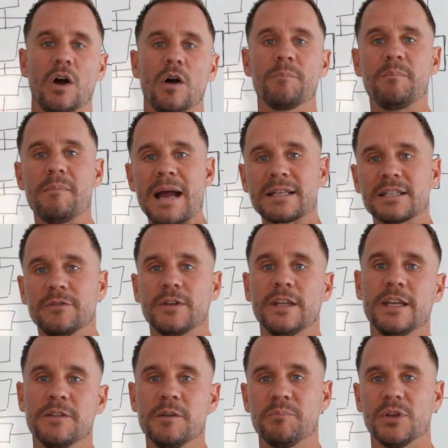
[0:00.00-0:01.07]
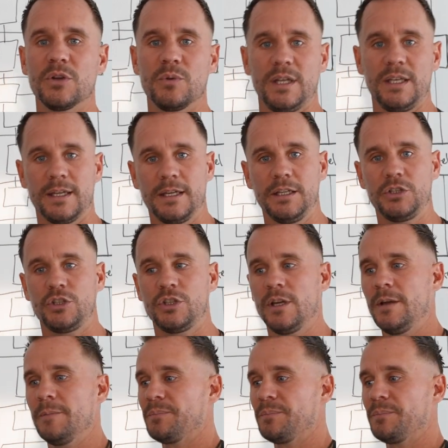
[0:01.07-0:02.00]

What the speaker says: I'm massively in the beauty niche,